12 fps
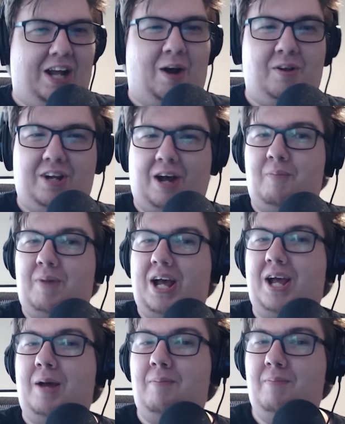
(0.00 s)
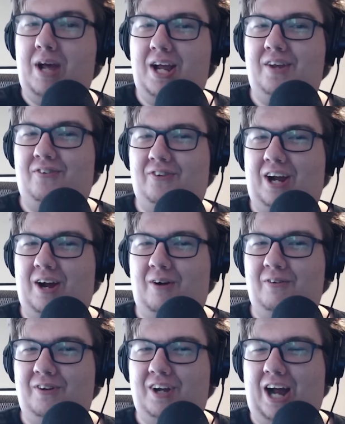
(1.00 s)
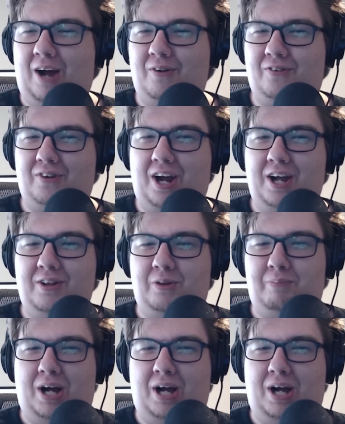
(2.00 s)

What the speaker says: Now it may sound outside the